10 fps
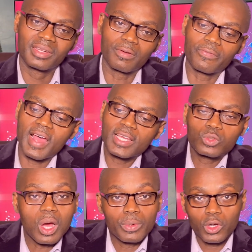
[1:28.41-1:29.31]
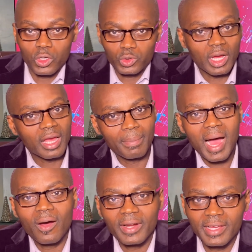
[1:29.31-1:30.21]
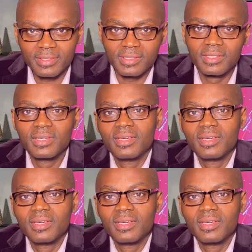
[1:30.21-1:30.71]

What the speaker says: The first one we're going to talk about is